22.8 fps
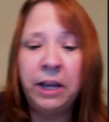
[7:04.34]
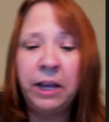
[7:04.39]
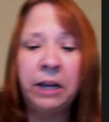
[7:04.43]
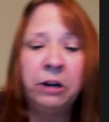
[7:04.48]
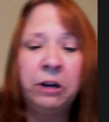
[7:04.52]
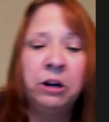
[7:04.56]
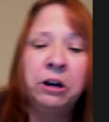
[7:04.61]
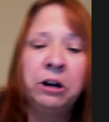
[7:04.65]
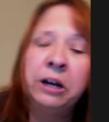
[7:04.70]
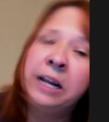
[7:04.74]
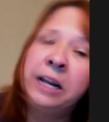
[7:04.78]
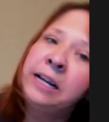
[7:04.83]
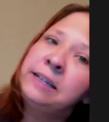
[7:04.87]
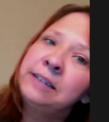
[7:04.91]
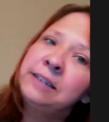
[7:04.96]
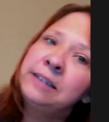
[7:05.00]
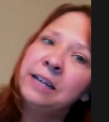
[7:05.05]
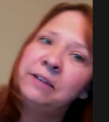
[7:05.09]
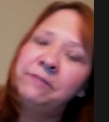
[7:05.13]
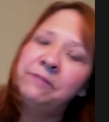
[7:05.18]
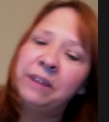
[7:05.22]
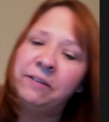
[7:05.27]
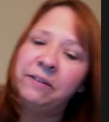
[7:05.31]
in earnings
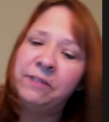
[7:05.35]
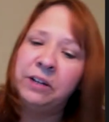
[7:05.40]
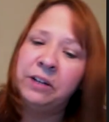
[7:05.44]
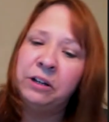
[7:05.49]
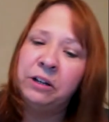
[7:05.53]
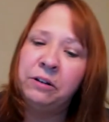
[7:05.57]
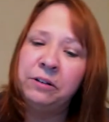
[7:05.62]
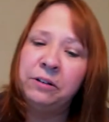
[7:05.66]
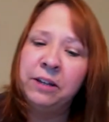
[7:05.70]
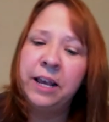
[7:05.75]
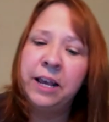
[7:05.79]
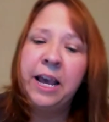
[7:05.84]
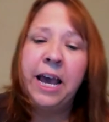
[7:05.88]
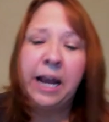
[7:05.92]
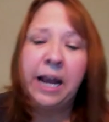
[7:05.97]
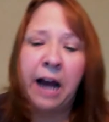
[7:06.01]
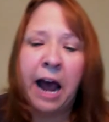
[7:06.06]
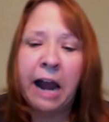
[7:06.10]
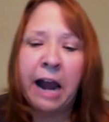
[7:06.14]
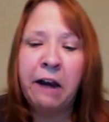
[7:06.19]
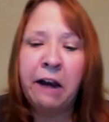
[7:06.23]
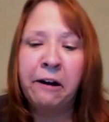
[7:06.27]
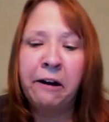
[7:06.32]
and revenues and a
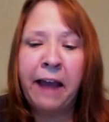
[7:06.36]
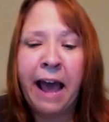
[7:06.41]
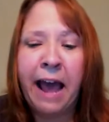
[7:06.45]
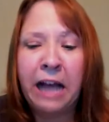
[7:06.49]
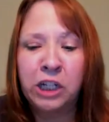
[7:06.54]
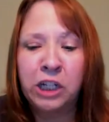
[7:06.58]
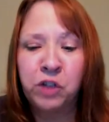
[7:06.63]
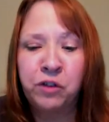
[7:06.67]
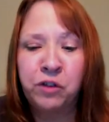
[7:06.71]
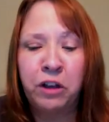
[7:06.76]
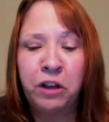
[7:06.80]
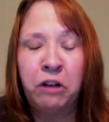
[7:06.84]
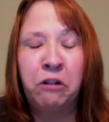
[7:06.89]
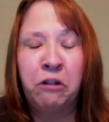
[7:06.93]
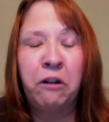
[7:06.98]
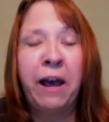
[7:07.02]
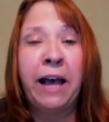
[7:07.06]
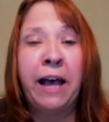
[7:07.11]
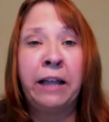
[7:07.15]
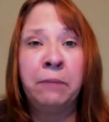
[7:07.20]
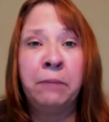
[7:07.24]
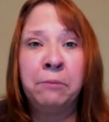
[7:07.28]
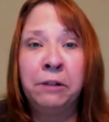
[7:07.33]
higher cash flow,
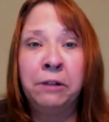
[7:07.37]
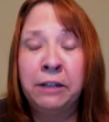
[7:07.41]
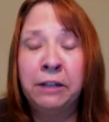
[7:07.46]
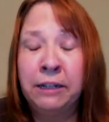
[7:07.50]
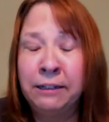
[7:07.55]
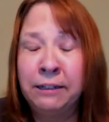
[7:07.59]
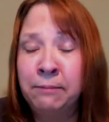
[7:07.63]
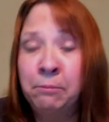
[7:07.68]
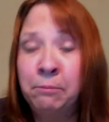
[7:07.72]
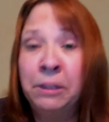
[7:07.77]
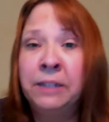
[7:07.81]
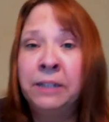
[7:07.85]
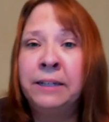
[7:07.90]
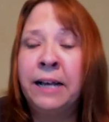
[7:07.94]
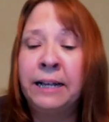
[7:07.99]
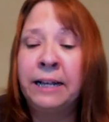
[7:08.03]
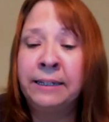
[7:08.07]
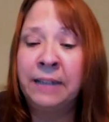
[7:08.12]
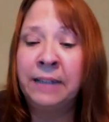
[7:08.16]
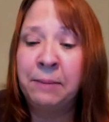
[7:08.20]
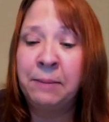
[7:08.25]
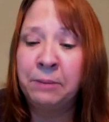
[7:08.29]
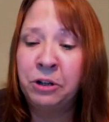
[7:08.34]
as Melissa
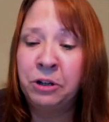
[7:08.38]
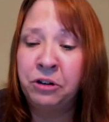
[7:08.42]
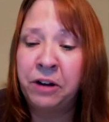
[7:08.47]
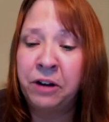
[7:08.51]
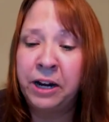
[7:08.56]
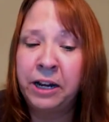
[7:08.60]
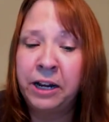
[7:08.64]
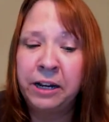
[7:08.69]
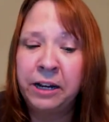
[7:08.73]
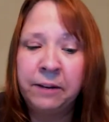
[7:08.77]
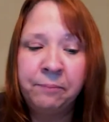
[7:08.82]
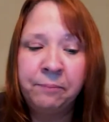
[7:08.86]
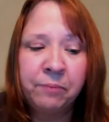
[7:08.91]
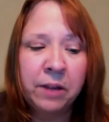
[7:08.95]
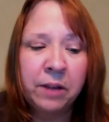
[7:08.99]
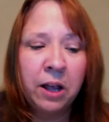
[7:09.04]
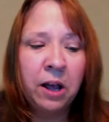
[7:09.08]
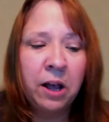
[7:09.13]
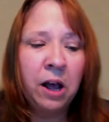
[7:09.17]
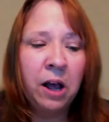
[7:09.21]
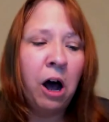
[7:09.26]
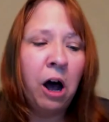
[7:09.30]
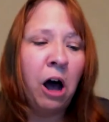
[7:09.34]
has demonstrated.
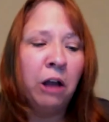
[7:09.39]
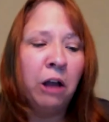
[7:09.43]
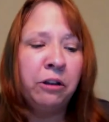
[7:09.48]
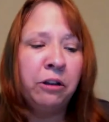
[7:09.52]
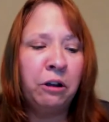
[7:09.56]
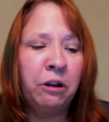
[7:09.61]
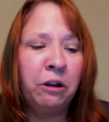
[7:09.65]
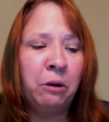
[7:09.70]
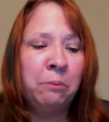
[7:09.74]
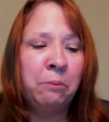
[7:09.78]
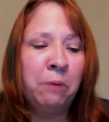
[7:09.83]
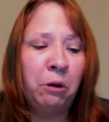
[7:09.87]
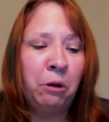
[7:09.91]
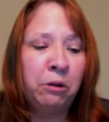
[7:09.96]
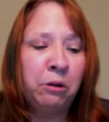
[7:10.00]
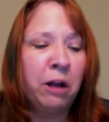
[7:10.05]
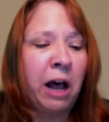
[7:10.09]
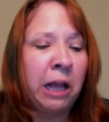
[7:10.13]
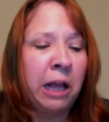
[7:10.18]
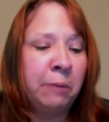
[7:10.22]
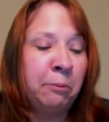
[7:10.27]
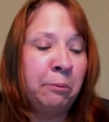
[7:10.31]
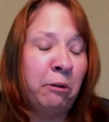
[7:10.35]
Also, most
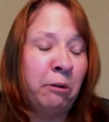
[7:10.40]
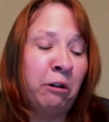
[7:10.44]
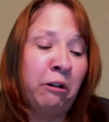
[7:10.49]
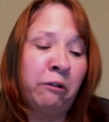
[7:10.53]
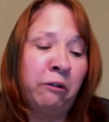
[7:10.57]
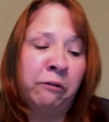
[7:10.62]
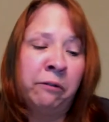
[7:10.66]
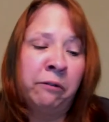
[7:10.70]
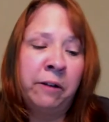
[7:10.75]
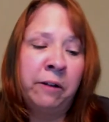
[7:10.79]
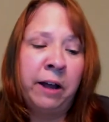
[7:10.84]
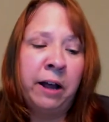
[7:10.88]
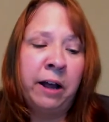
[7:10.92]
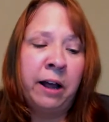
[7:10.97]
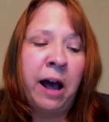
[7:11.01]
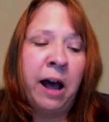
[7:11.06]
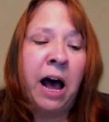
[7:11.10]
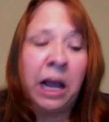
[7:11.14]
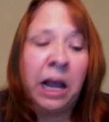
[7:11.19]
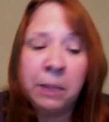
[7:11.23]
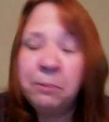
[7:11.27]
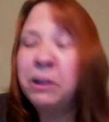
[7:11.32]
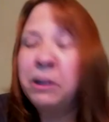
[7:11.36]

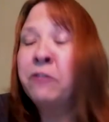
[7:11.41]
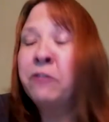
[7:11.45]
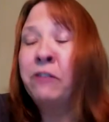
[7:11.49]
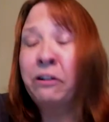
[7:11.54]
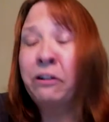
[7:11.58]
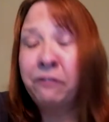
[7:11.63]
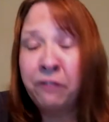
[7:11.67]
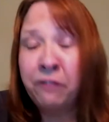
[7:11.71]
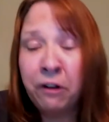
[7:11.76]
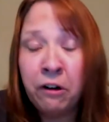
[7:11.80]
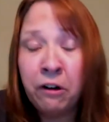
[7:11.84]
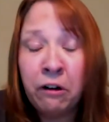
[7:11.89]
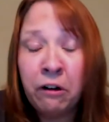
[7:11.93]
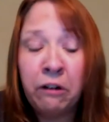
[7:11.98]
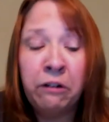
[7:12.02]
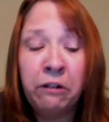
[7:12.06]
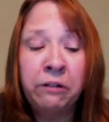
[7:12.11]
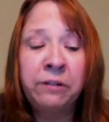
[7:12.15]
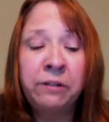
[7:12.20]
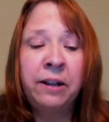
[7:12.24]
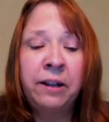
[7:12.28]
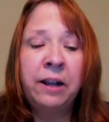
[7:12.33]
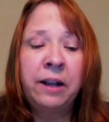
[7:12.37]
hospice
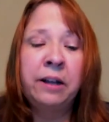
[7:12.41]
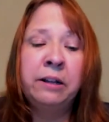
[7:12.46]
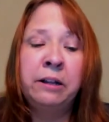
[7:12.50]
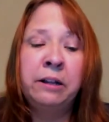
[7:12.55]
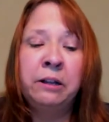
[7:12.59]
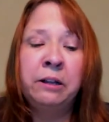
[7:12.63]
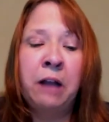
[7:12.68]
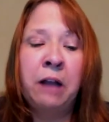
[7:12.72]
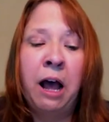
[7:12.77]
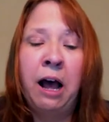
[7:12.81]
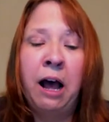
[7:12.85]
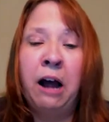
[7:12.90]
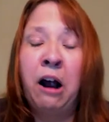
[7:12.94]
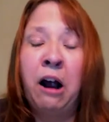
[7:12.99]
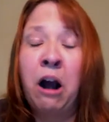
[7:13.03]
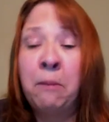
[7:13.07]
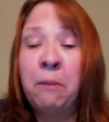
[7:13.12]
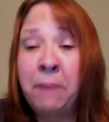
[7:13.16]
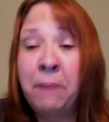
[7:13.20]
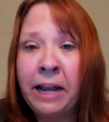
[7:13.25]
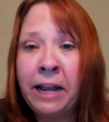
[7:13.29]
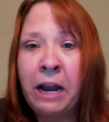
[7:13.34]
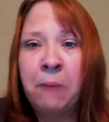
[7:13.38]
referrals are
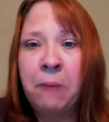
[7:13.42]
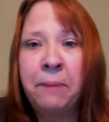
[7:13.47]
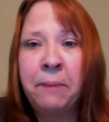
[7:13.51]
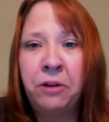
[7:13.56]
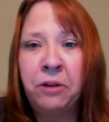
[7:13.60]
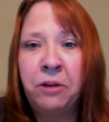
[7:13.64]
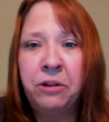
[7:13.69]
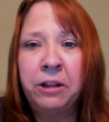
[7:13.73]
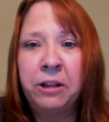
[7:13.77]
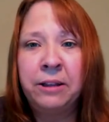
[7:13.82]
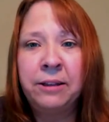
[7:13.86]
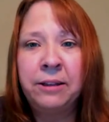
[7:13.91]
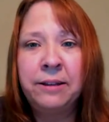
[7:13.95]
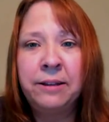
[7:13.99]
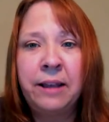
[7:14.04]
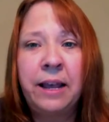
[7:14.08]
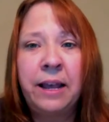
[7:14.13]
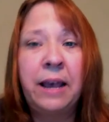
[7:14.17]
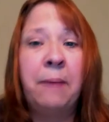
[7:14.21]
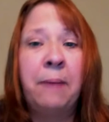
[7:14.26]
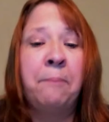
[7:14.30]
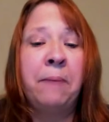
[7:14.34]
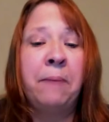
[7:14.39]
Medicare patients,
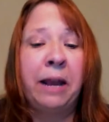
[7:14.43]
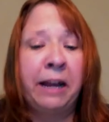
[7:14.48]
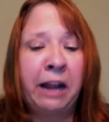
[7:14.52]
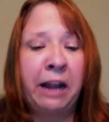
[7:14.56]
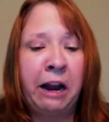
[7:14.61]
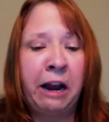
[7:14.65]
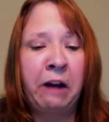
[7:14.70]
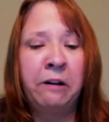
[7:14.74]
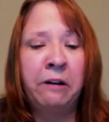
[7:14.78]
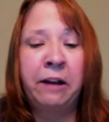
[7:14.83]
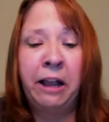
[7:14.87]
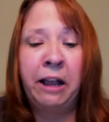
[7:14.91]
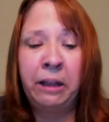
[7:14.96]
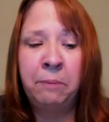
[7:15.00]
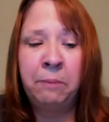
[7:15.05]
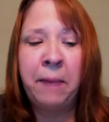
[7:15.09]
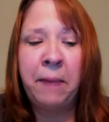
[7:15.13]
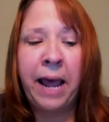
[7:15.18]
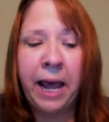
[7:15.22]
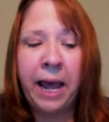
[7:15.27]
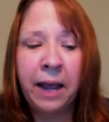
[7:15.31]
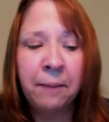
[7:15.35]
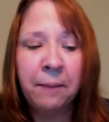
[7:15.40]
and Medicare does
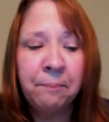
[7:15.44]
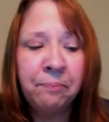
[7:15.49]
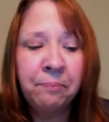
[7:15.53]
pay.